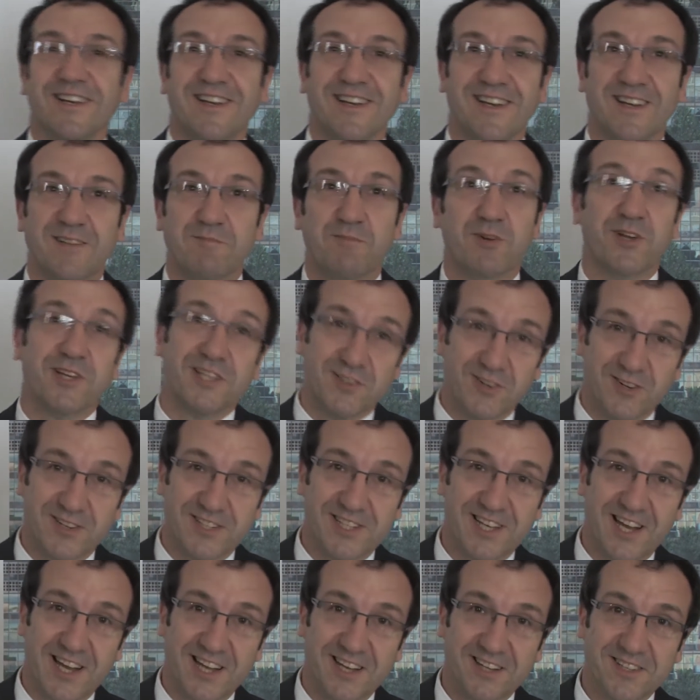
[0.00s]
In political
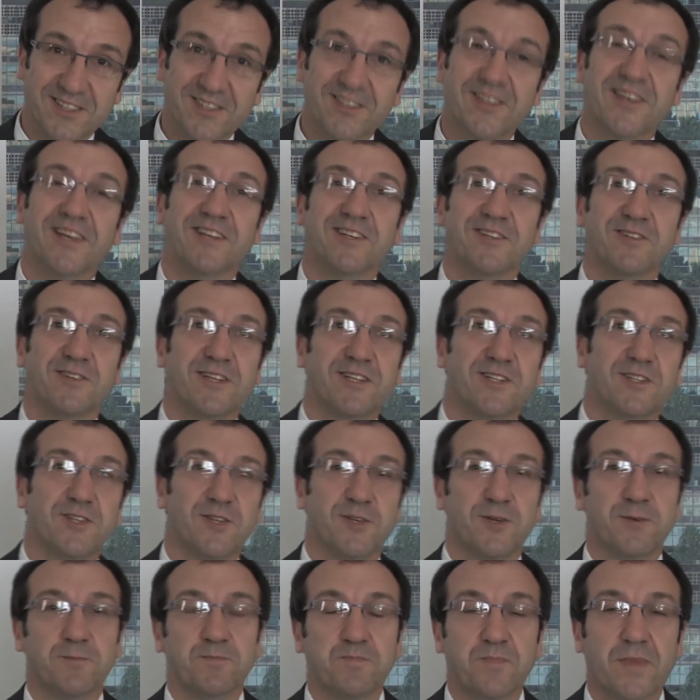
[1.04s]
science, you can do it
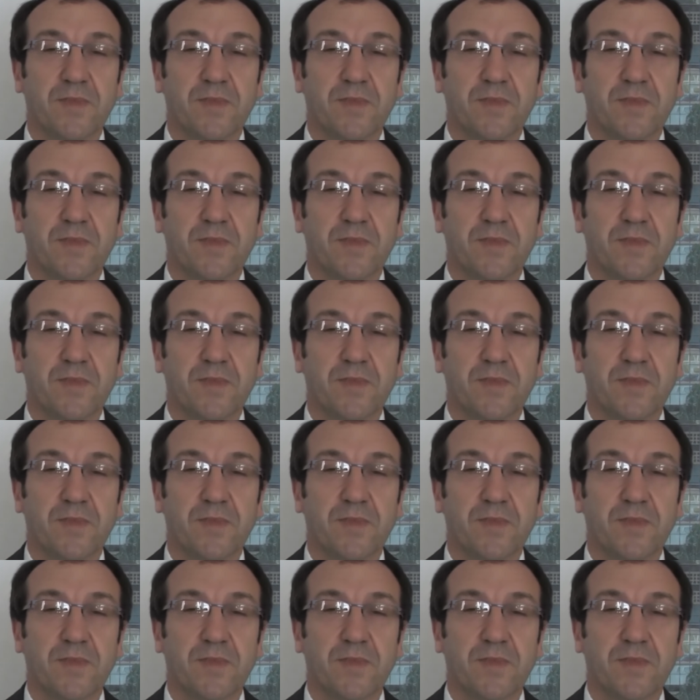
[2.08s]
too.